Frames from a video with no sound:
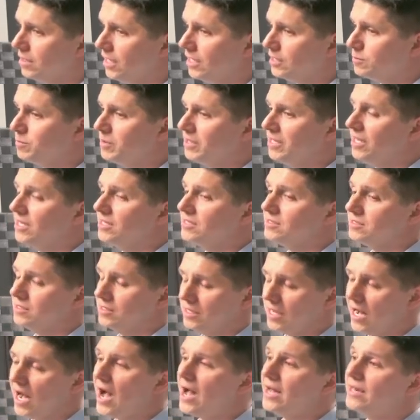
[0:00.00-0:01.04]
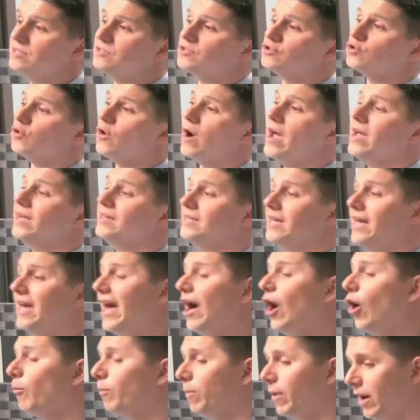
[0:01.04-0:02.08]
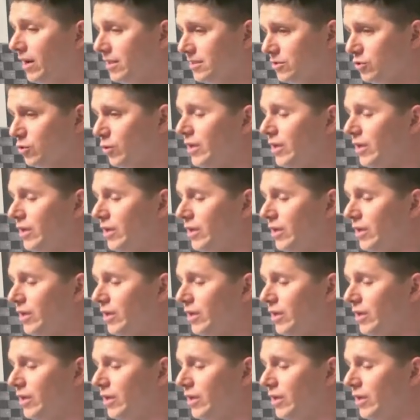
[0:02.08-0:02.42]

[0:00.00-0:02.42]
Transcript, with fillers: it's because God is trying to help us.